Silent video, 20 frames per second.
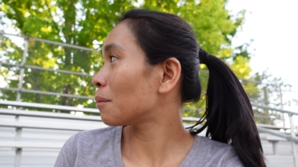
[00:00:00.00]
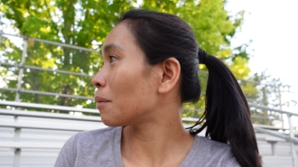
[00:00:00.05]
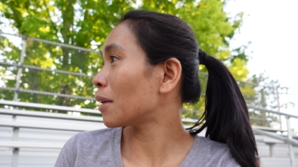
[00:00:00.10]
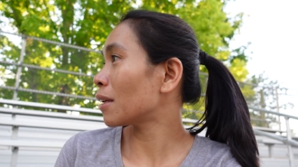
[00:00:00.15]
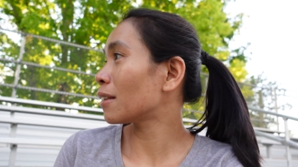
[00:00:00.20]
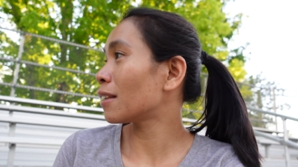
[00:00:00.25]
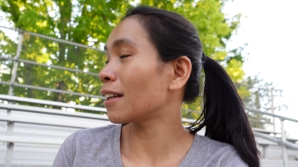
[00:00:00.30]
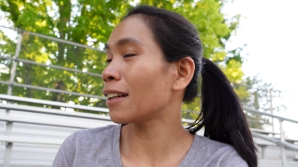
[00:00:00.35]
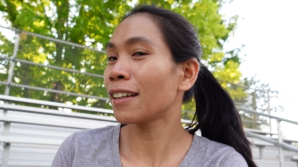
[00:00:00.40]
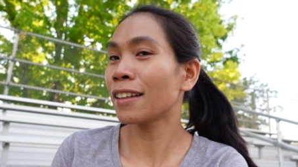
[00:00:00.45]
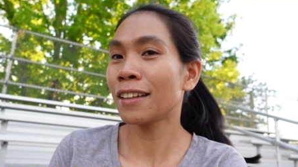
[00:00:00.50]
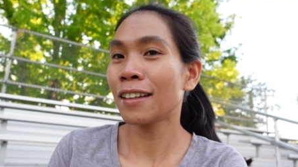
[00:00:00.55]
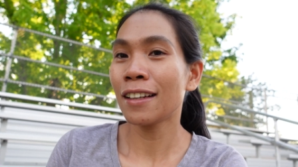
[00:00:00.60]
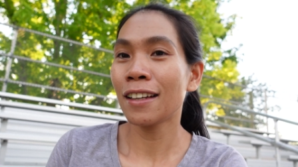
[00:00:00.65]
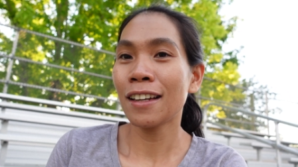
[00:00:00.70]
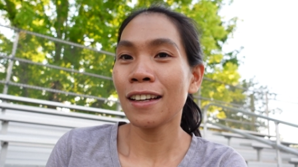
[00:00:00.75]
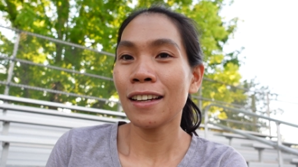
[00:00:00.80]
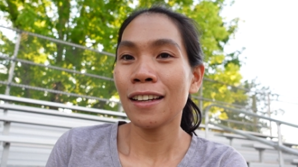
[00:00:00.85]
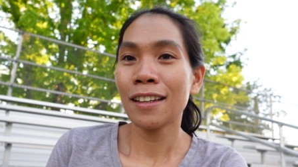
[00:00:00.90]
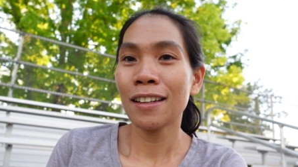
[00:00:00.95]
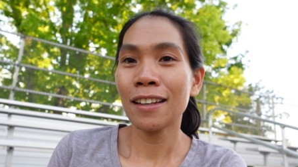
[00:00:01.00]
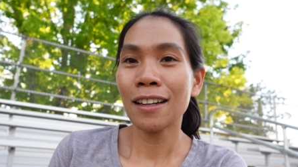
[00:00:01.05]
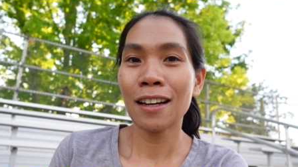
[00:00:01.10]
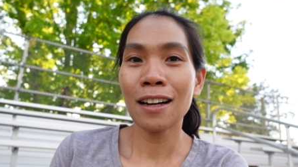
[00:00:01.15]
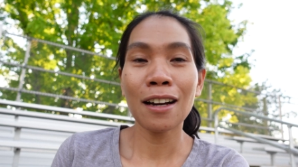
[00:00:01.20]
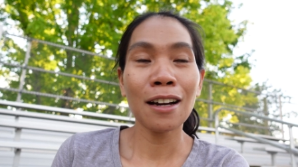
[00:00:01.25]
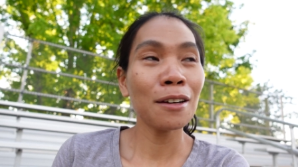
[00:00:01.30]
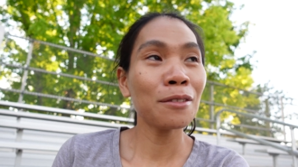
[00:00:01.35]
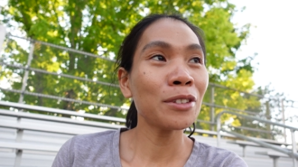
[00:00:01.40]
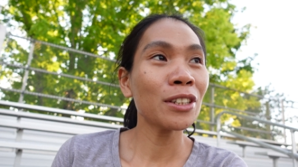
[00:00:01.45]
But
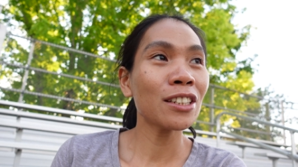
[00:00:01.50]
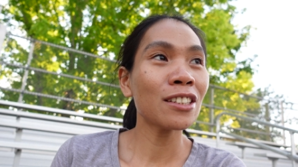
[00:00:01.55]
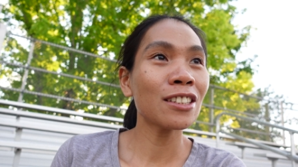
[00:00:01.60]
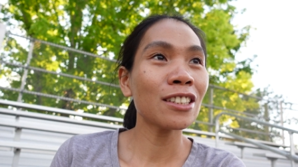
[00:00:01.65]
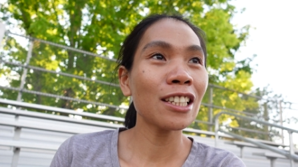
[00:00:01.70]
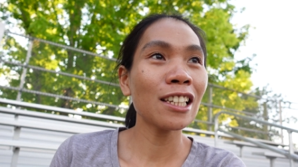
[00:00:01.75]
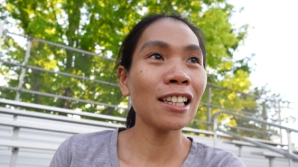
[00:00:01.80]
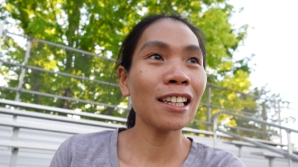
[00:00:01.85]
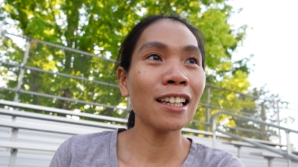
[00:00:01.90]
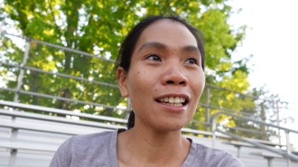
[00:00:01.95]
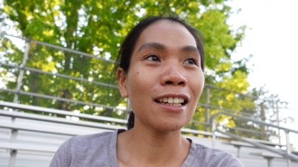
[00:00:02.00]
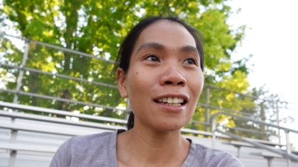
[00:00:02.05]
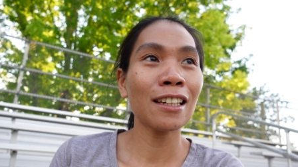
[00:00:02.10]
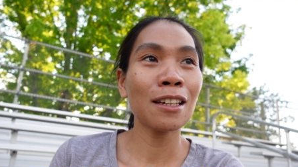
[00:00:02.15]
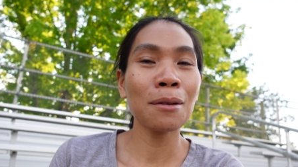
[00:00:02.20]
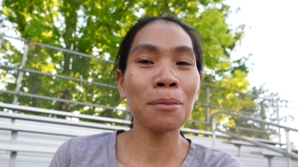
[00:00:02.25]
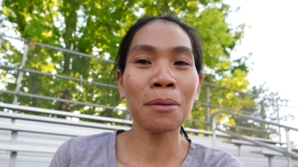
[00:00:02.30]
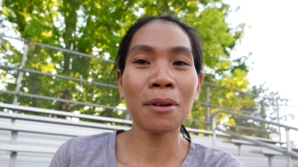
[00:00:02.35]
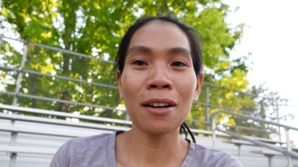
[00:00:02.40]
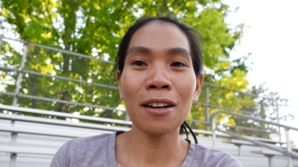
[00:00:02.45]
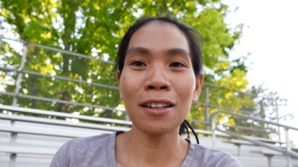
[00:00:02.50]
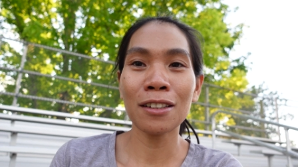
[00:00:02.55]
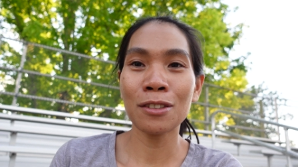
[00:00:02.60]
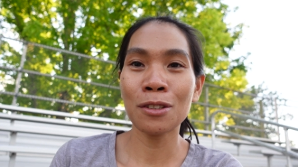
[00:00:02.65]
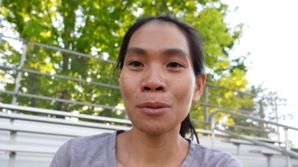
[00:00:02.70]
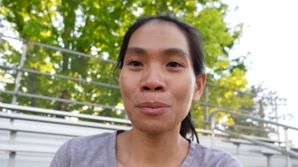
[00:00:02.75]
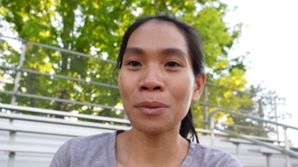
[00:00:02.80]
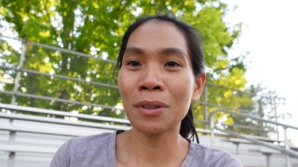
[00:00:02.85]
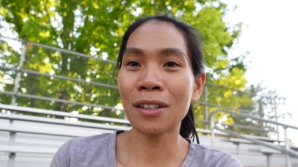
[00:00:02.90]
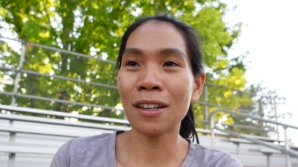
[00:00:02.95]
yeah, I'm just chilling in the park,
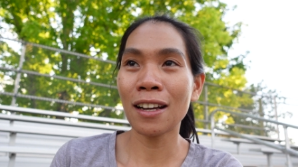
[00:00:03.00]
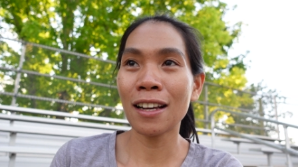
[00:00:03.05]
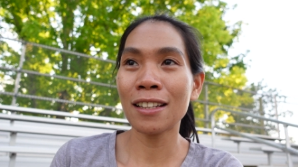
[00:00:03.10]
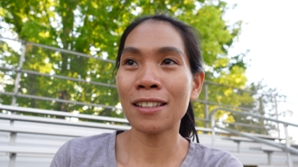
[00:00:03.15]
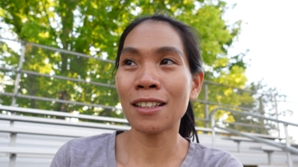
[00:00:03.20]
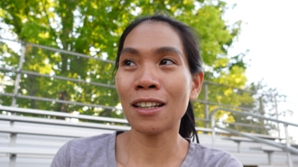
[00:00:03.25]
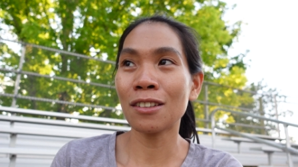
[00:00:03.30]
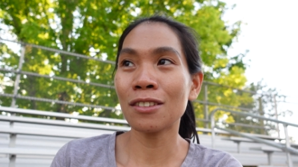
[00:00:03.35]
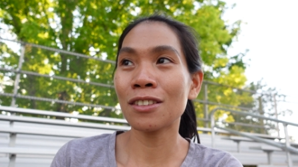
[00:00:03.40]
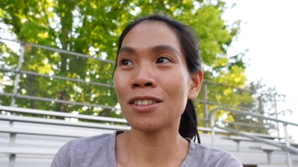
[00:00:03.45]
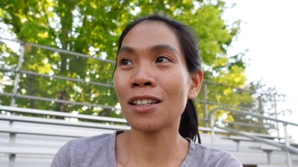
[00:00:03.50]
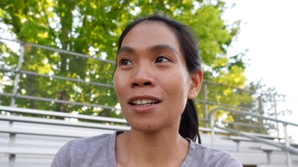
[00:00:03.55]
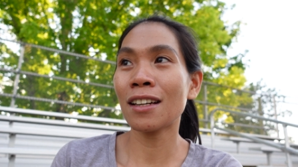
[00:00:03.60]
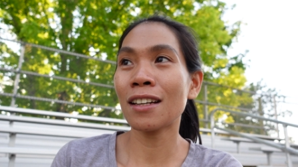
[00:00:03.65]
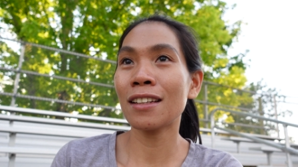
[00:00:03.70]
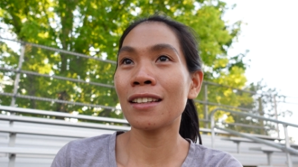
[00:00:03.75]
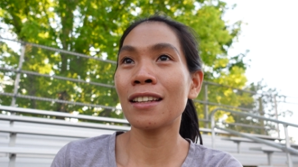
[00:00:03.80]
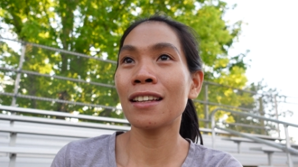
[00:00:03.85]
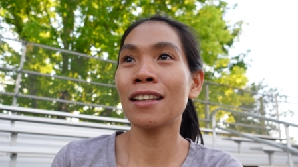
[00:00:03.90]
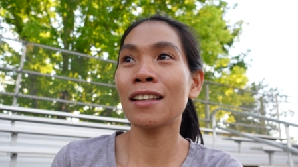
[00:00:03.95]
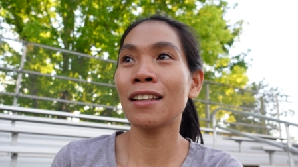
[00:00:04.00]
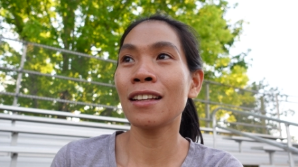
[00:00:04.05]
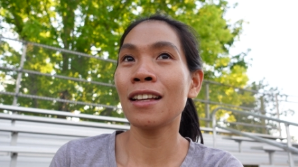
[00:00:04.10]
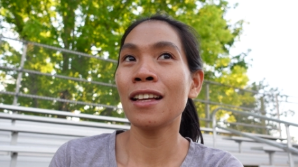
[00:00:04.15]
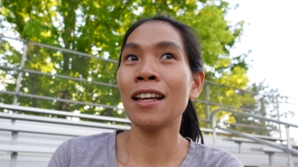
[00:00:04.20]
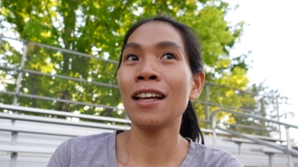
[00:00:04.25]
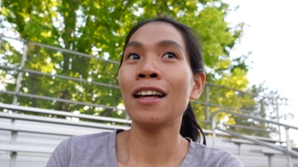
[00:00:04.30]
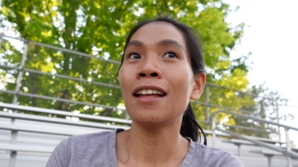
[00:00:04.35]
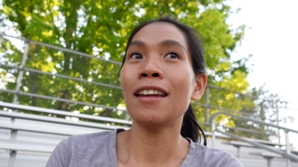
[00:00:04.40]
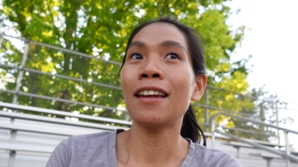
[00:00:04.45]
super nice outside
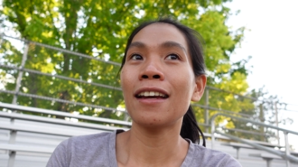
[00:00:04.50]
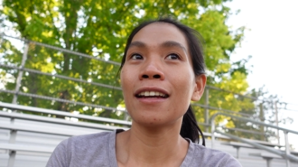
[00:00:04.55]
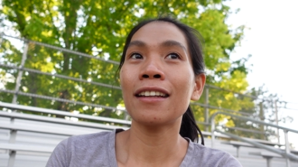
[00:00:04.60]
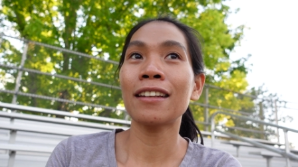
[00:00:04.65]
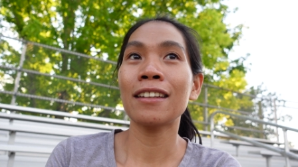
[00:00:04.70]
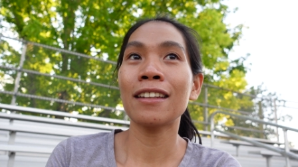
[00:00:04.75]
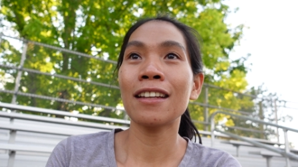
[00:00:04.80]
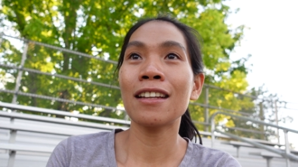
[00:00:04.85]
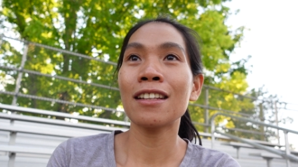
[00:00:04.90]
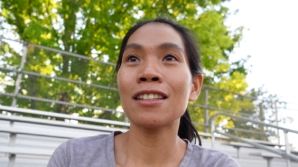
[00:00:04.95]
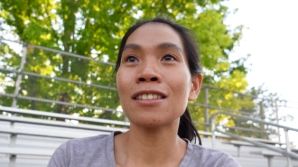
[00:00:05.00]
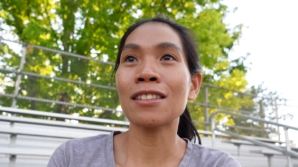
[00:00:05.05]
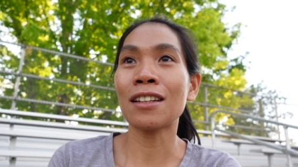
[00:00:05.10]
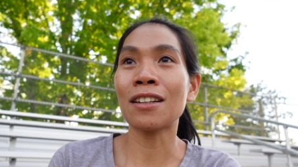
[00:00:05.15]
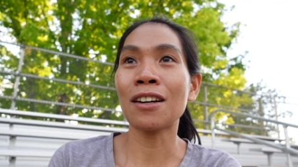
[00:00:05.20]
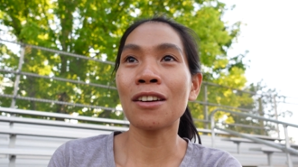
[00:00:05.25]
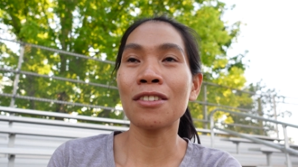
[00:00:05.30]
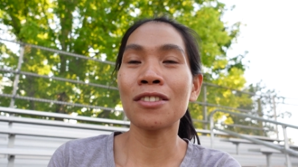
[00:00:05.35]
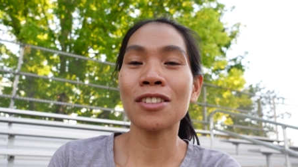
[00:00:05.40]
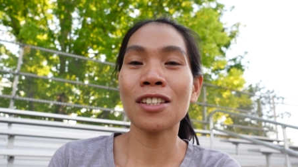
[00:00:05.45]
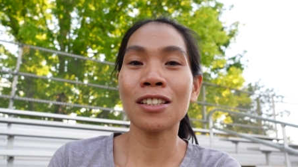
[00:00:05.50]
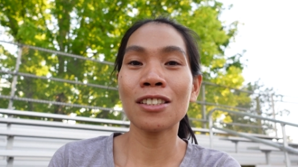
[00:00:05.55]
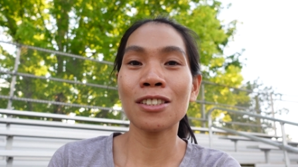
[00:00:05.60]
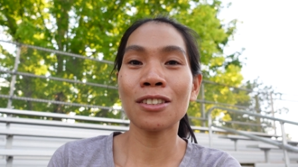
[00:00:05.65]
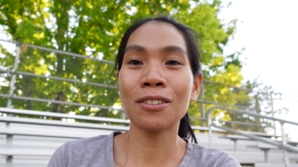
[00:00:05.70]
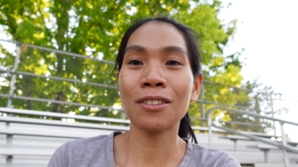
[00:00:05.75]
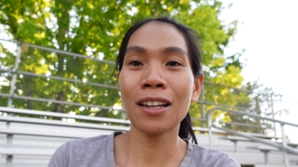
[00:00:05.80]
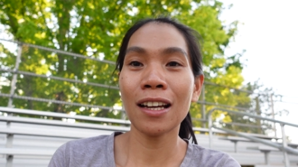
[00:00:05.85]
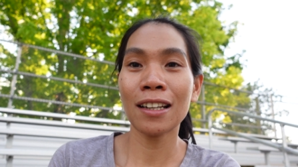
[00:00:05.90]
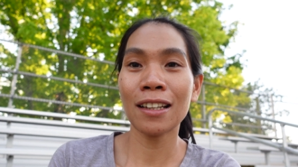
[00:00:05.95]
like this around 6
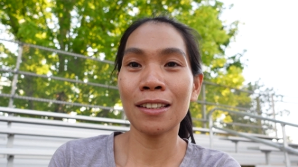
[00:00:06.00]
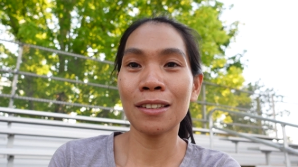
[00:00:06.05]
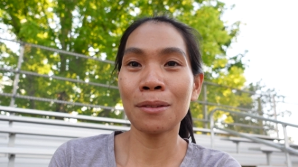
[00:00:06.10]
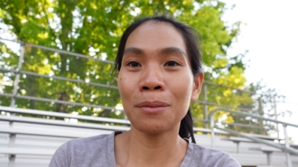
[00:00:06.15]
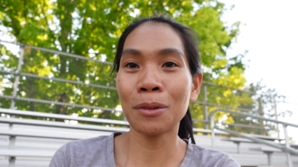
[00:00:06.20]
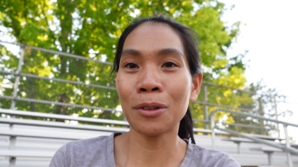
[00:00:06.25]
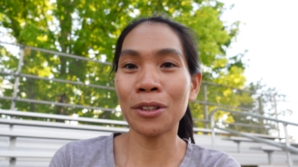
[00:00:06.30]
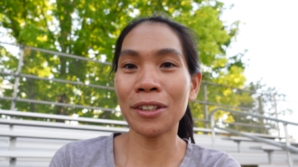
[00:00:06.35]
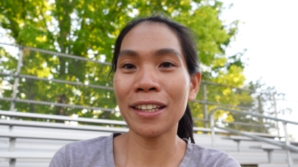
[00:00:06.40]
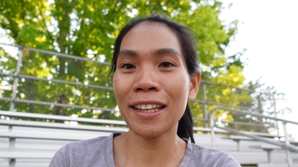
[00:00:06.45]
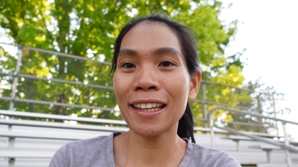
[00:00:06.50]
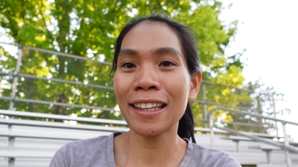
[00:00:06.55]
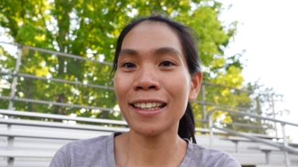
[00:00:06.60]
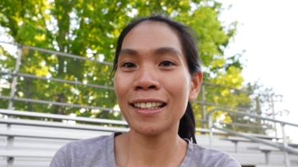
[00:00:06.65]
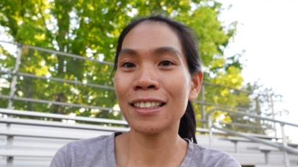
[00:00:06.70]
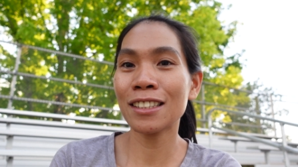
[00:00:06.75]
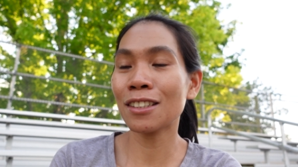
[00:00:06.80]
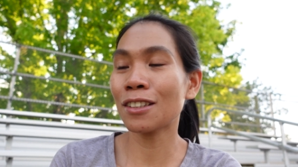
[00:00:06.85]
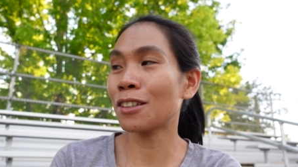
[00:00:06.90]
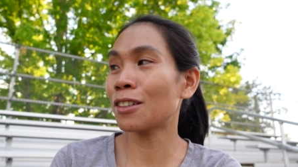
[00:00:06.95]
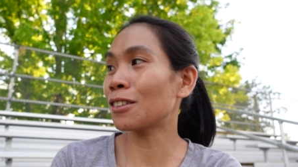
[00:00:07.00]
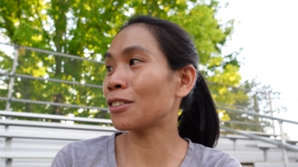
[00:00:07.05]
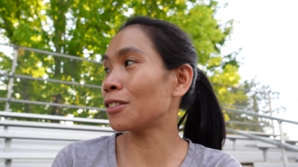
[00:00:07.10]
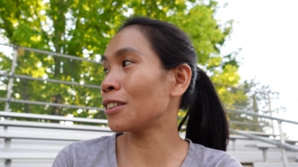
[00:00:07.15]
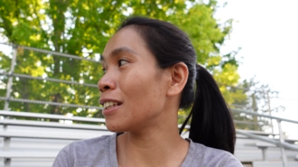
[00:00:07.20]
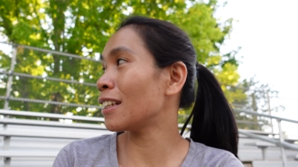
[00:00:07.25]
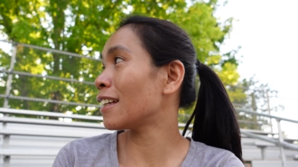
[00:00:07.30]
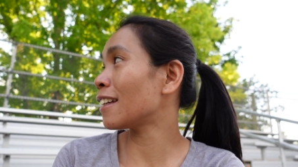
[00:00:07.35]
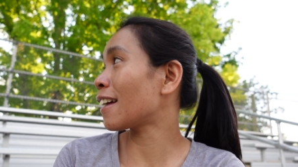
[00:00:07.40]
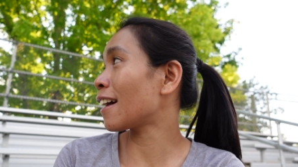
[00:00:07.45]
o'clock in the morning, so
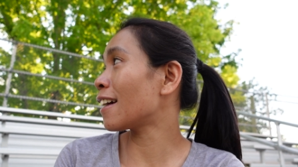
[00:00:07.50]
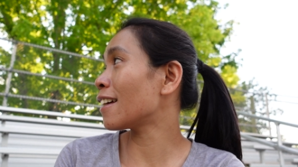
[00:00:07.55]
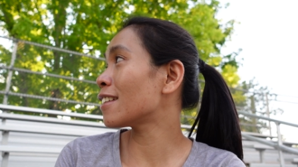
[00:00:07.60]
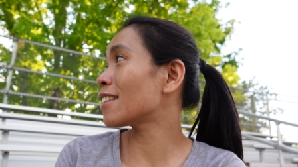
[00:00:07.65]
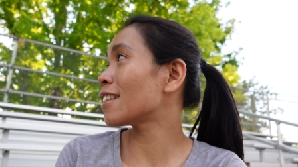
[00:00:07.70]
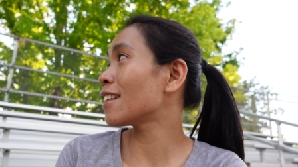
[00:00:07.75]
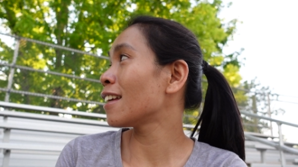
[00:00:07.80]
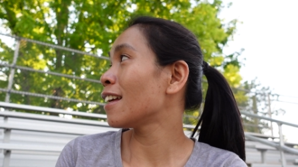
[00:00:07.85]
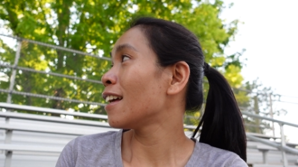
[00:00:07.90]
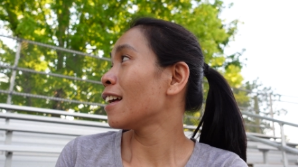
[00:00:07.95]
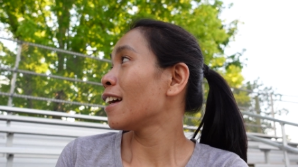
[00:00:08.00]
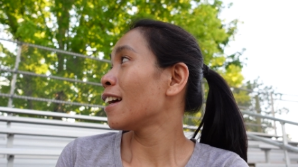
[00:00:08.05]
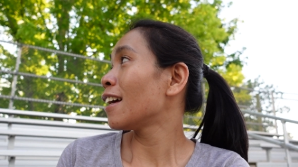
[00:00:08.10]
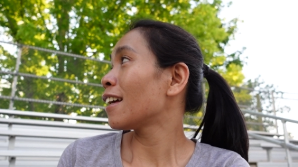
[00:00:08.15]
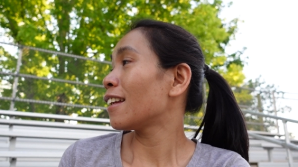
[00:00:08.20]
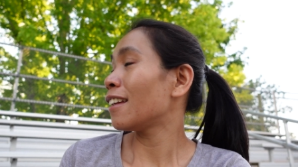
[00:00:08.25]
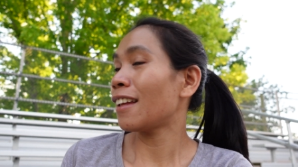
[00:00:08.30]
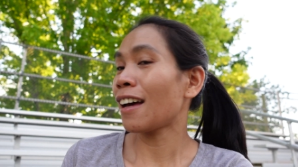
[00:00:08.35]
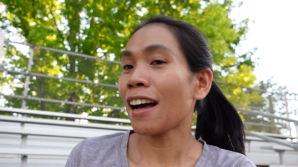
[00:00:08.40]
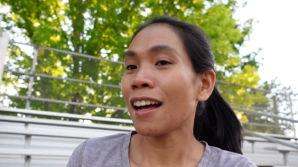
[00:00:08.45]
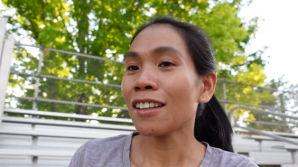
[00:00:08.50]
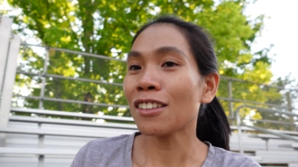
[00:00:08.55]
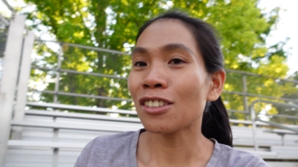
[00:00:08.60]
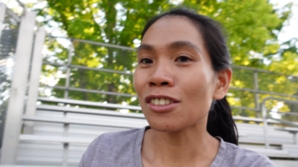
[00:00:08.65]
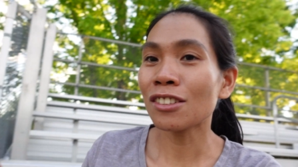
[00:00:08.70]
really nice. That